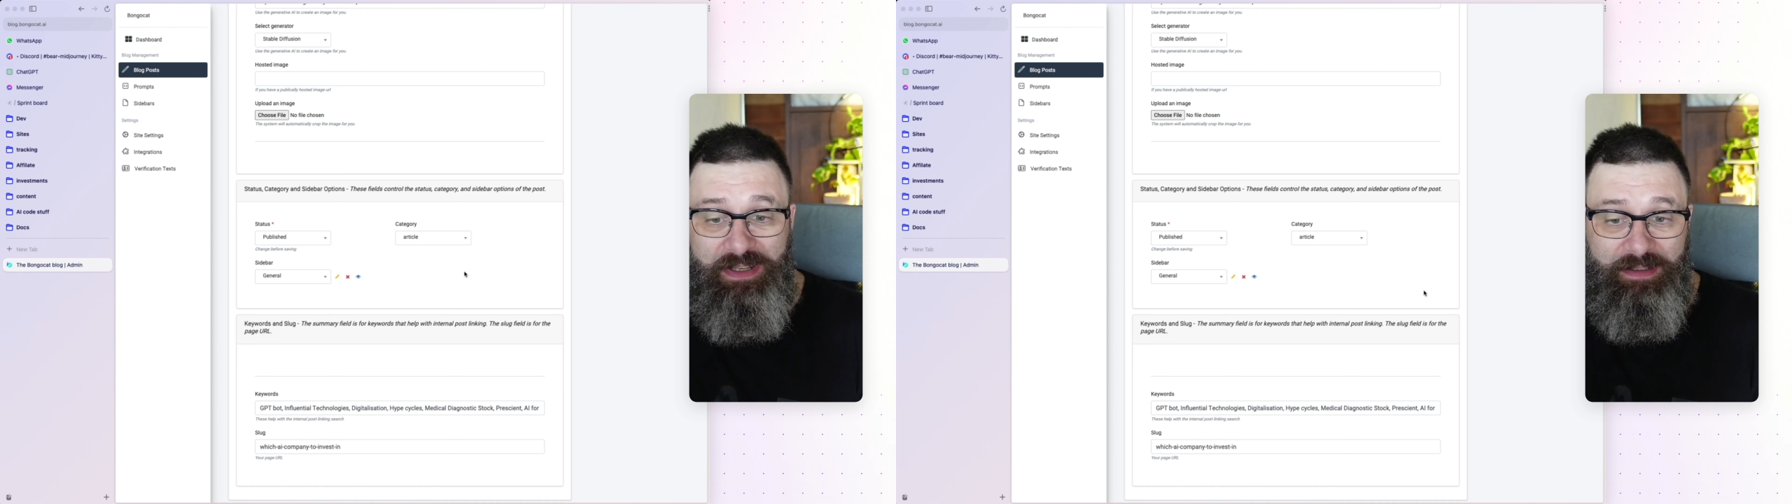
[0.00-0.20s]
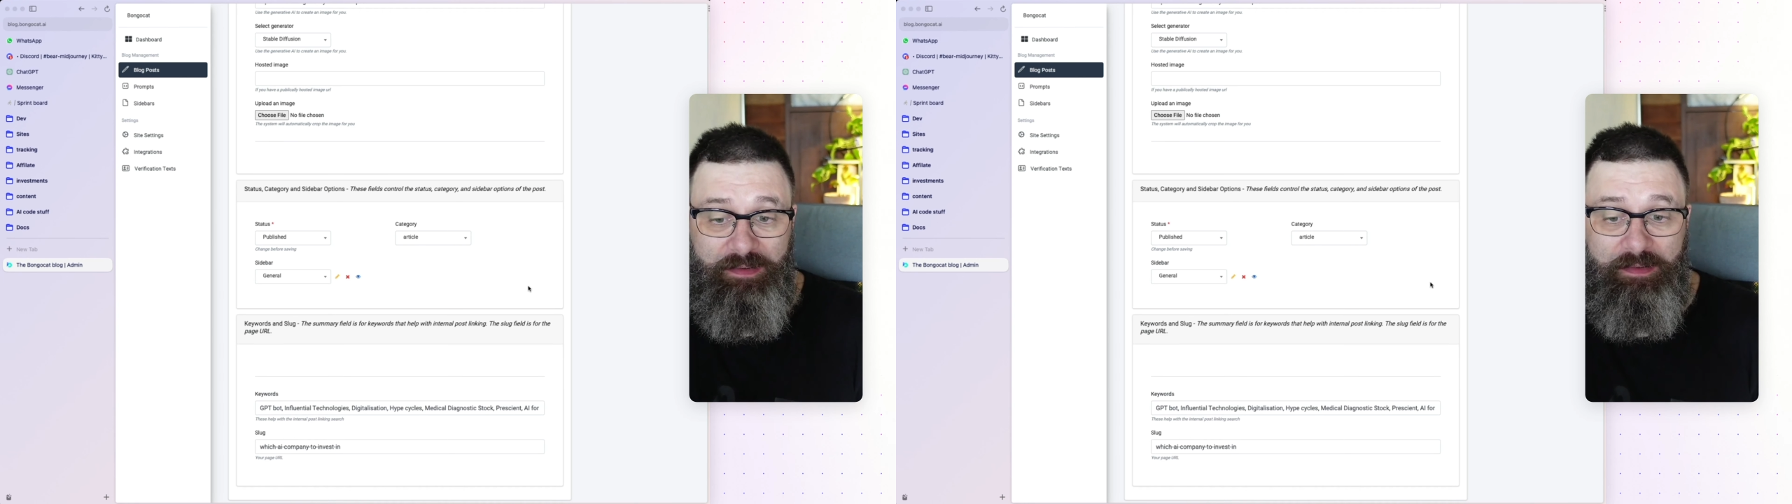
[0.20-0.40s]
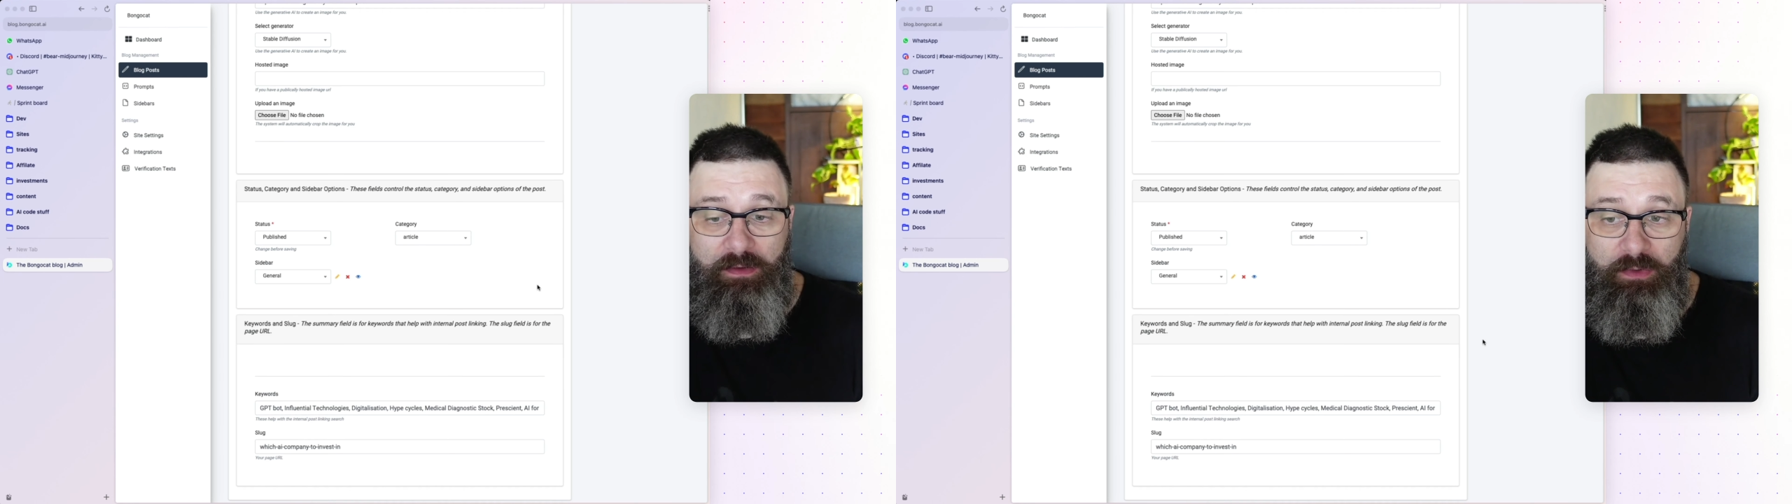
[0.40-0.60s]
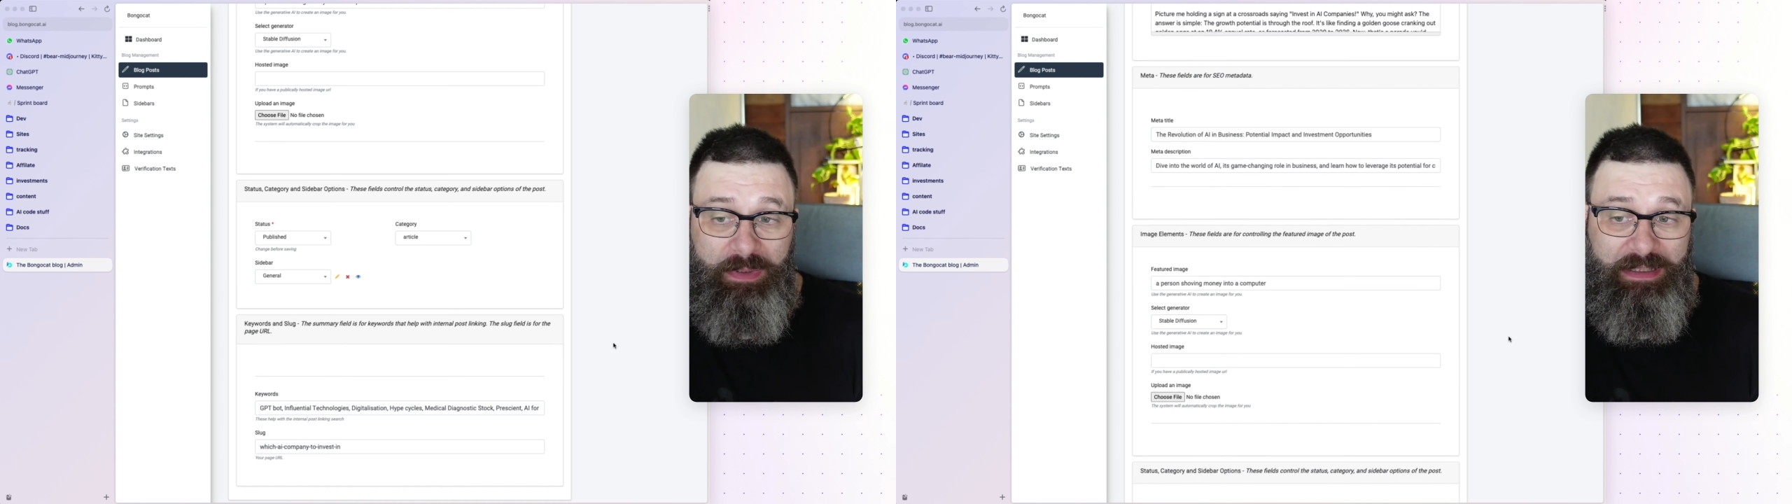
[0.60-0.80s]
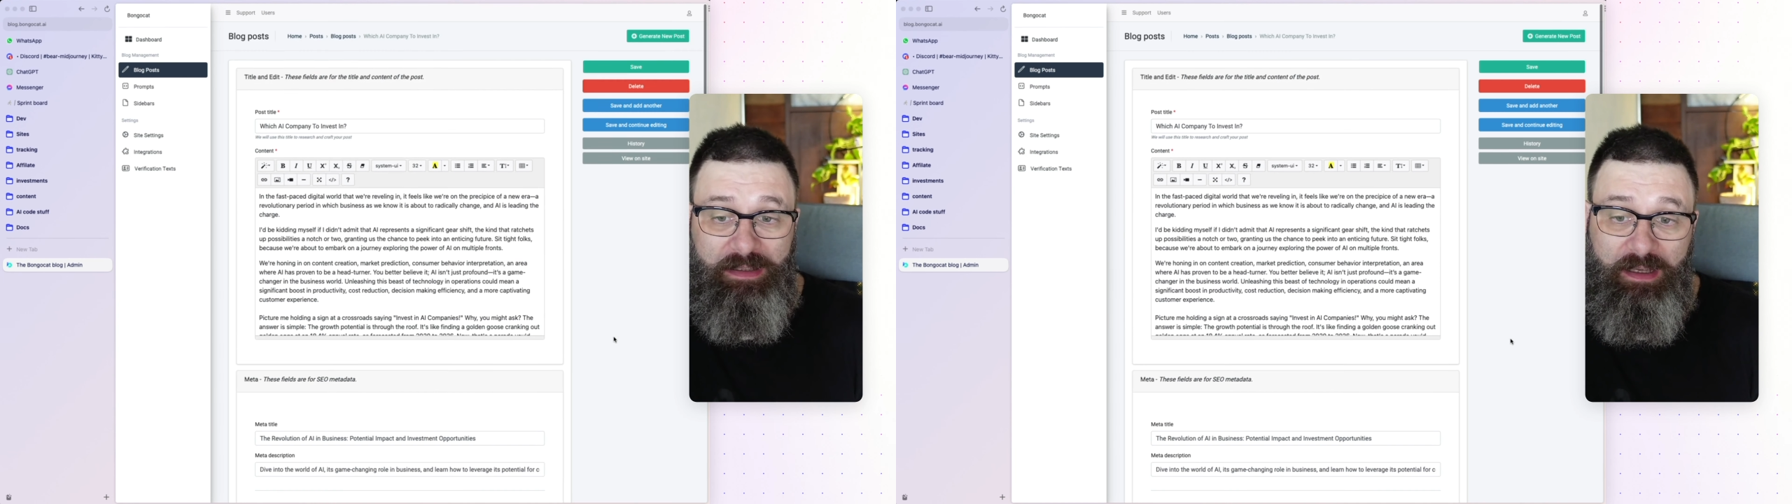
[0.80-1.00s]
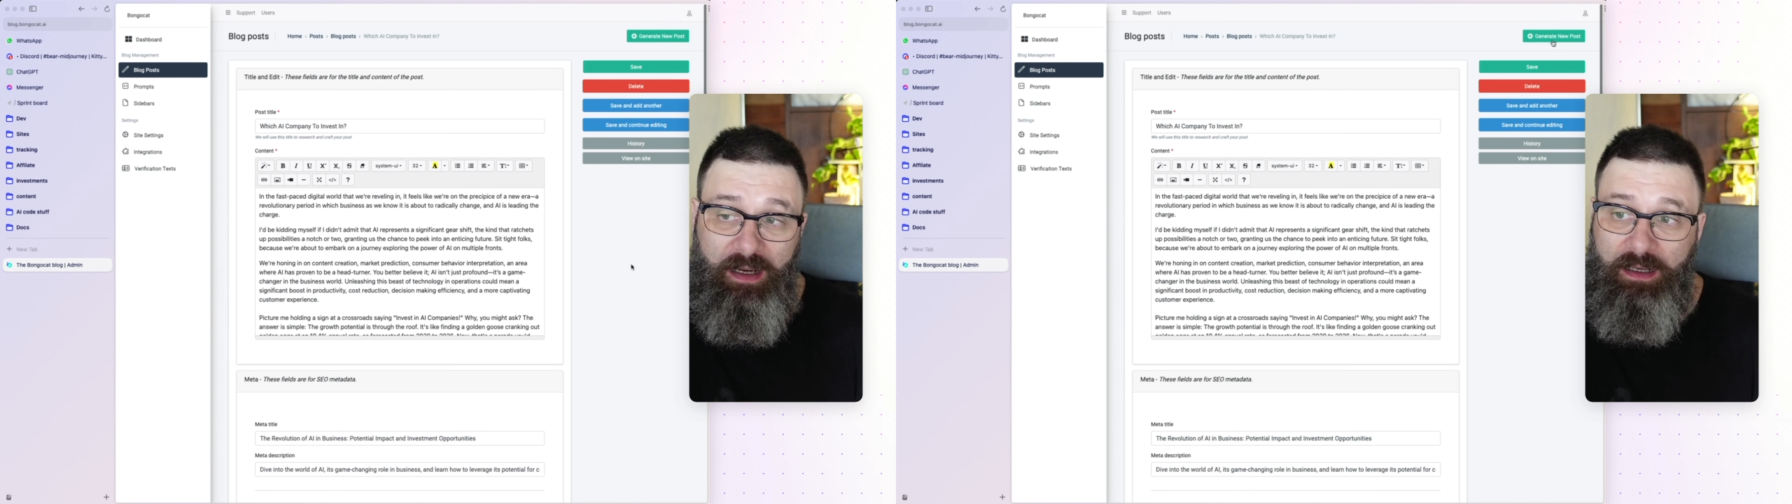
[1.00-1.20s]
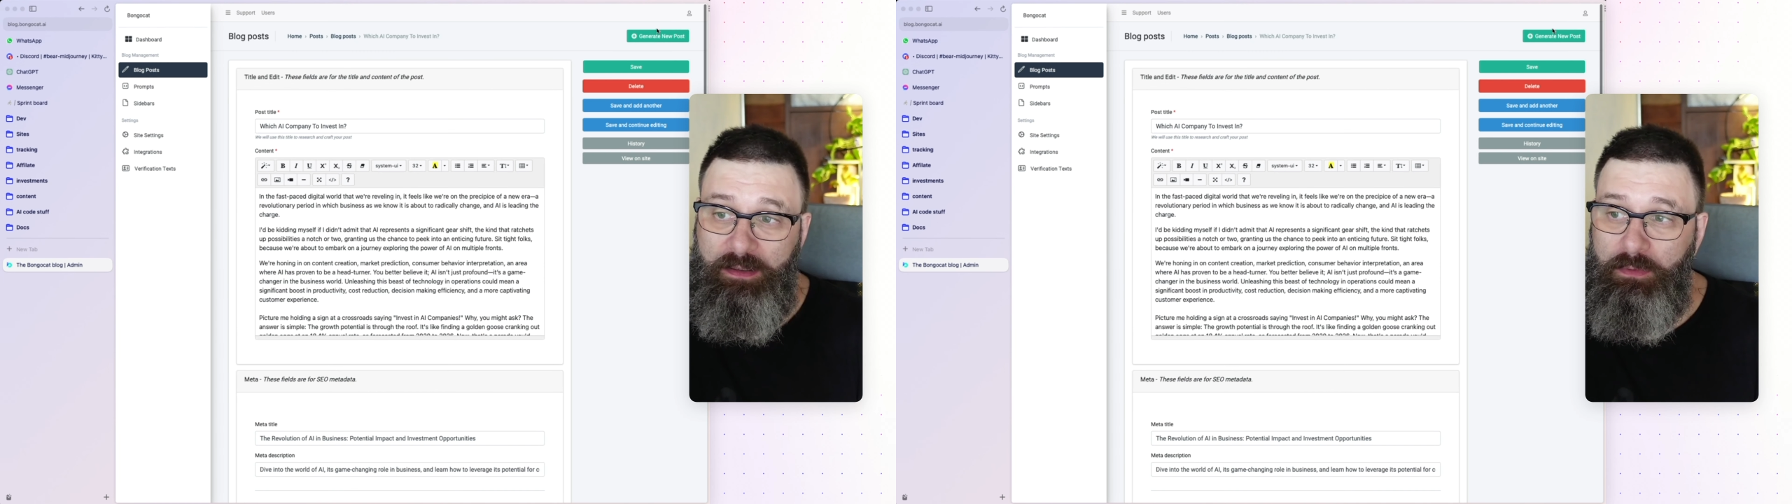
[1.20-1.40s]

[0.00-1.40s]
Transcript: and it's going to be in the article